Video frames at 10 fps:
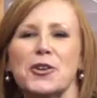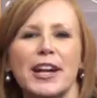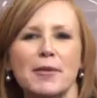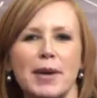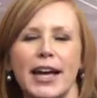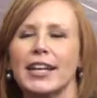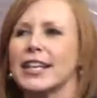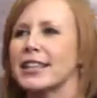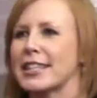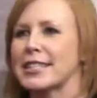and I met
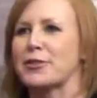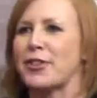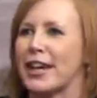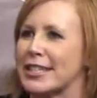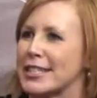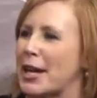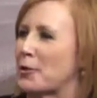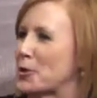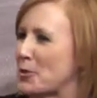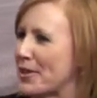in this fine
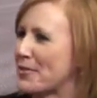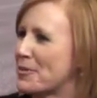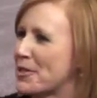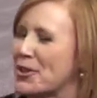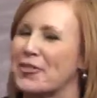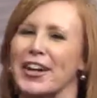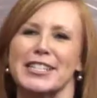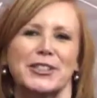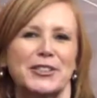establishment of Beech Grove High School,